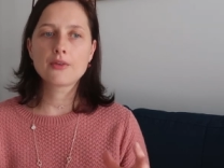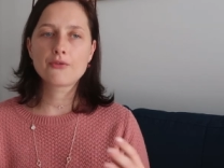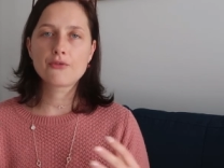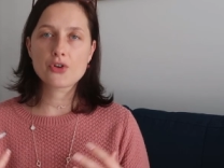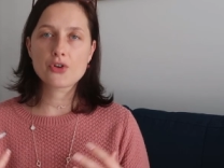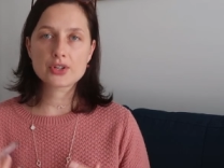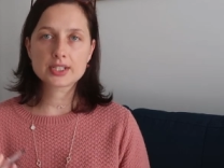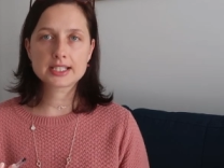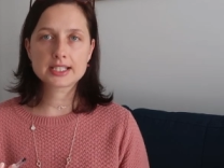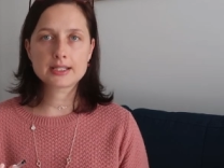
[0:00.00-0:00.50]

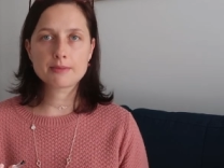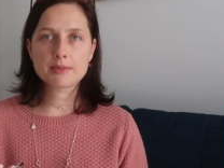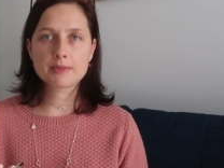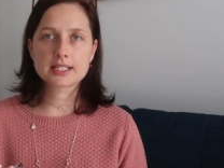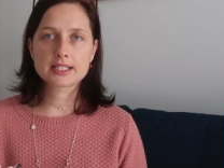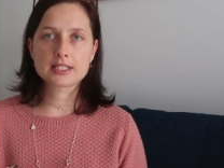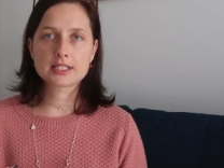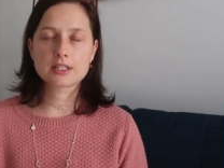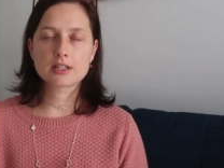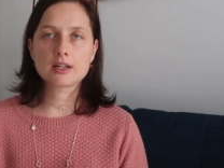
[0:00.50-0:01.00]
first
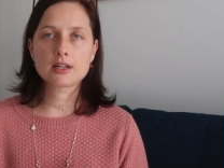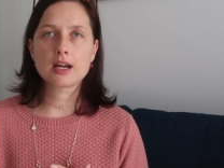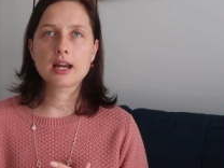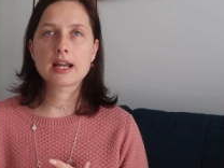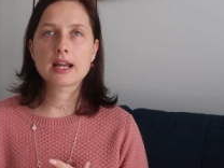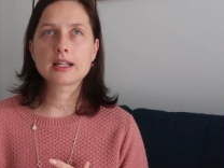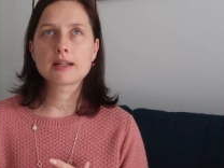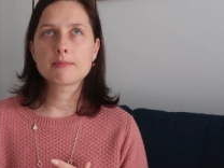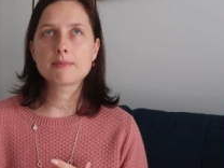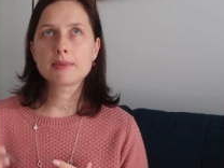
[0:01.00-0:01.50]
semester
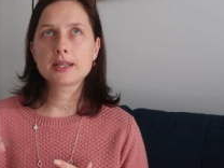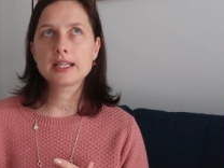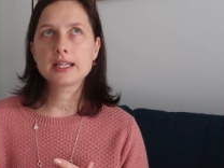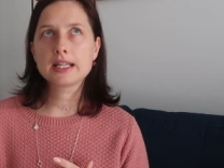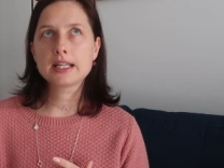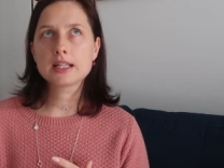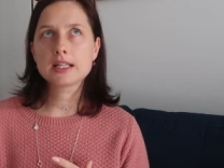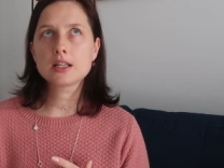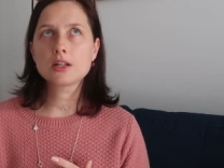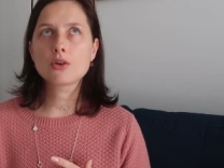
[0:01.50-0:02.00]
and the
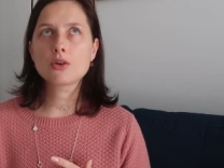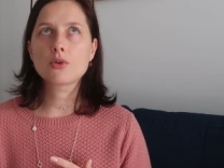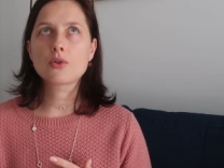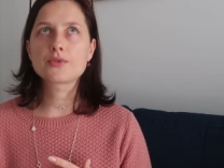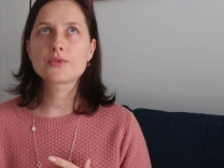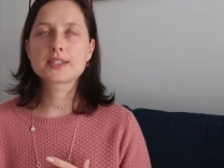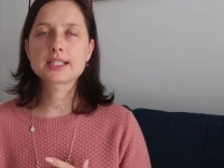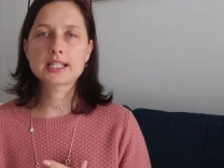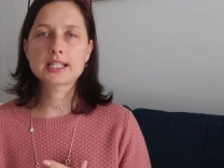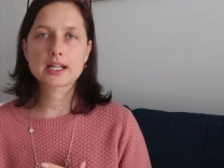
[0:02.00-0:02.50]
beginning
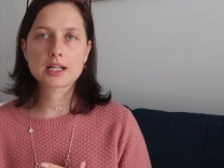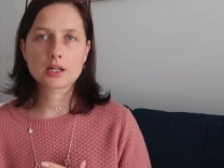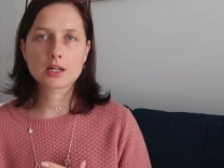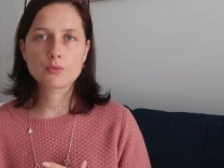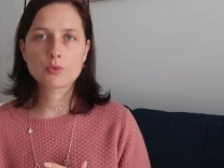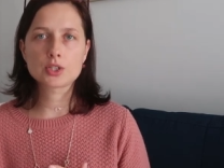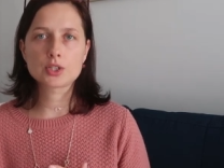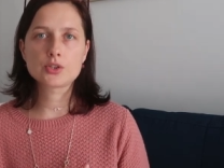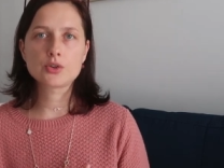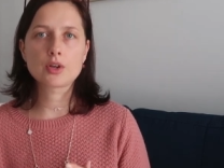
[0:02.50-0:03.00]
of second
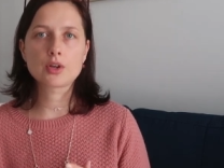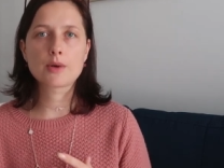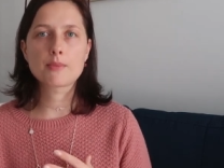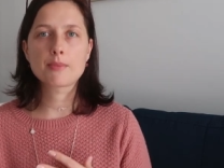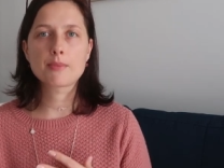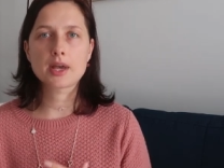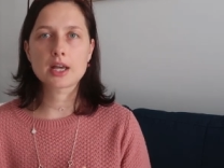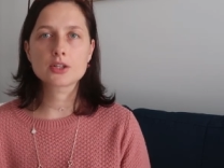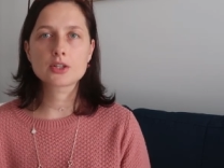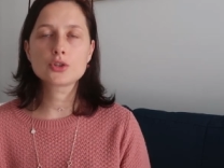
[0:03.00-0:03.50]
one to
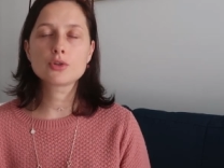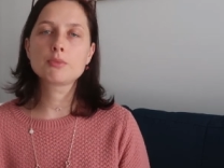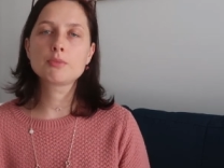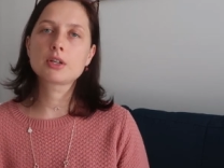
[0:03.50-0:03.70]
compare to,